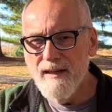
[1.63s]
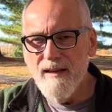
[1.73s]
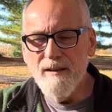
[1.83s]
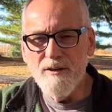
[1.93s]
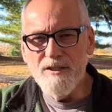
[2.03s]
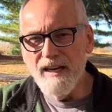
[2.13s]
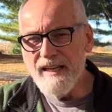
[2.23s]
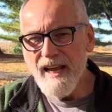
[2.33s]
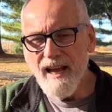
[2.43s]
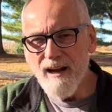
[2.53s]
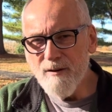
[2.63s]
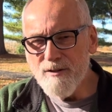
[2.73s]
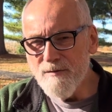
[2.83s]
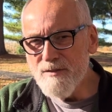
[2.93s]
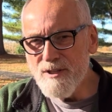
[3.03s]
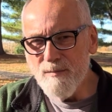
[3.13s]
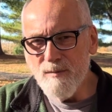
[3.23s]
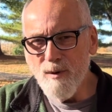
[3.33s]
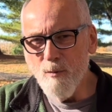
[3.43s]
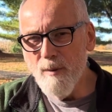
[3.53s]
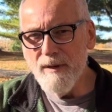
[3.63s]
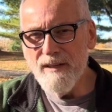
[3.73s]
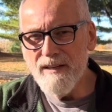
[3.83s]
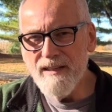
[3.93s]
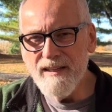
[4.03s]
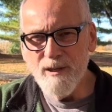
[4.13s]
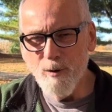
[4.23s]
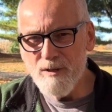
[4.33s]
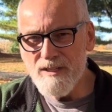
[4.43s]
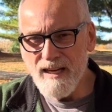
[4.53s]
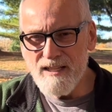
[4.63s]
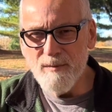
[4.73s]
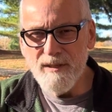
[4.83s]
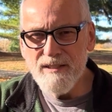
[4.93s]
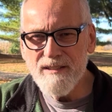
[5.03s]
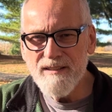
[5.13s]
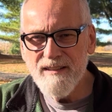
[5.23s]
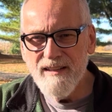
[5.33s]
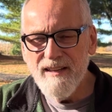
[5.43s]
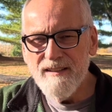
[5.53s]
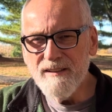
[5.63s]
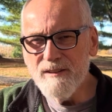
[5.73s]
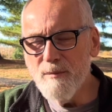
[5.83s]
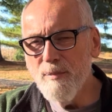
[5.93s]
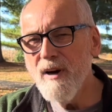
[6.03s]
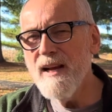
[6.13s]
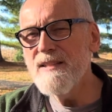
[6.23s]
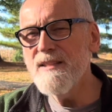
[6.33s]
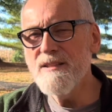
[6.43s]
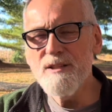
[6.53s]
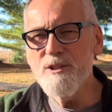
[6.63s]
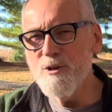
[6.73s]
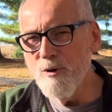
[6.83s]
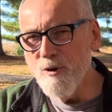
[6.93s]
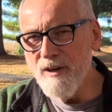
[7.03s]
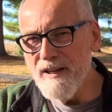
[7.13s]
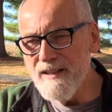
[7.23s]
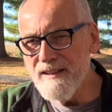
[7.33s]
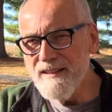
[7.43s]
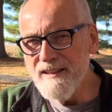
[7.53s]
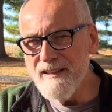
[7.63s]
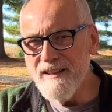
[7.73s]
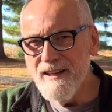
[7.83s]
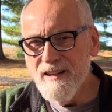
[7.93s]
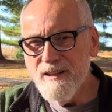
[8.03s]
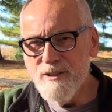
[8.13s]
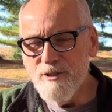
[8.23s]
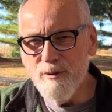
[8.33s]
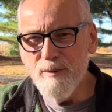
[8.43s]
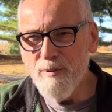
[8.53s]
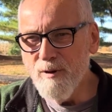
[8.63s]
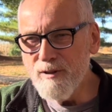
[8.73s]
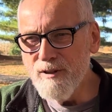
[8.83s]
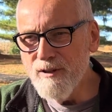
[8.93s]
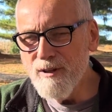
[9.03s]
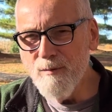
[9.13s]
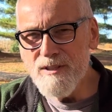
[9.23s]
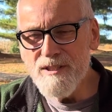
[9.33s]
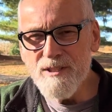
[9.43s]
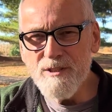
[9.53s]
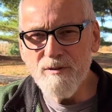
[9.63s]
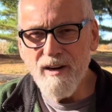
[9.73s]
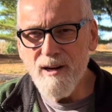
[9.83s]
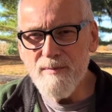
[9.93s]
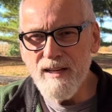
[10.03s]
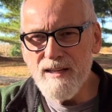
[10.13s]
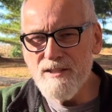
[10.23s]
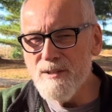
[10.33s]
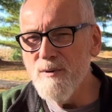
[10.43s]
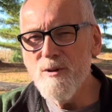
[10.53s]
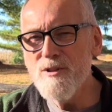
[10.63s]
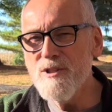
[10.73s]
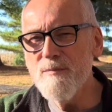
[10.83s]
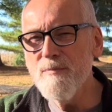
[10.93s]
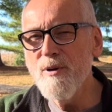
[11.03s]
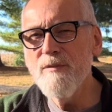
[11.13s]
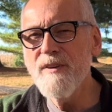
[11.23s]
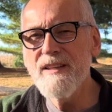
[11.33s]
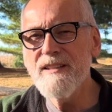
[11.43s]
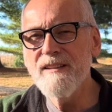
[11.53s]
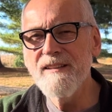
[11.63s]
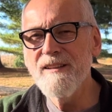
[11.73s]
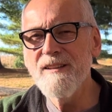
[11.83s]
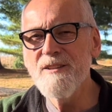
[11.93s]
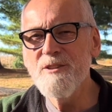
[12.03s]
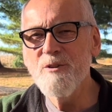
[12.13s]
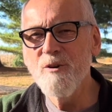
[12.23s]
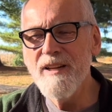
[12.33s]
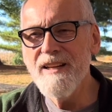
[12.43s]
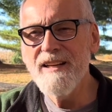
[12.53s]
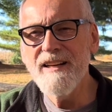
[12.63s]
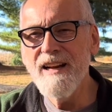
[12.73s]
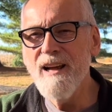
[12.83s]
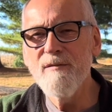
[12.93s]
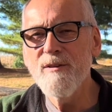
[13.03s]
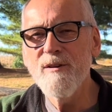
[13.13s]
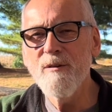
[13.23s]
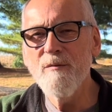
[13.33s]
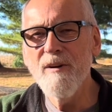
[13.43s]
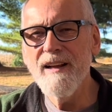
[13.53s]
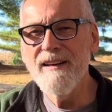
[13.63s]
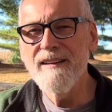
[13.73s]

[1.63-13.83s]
There's an account of some women in the Old Testament that comprises a story that the German poet Goethe once described as the most perfect little story he had ever read.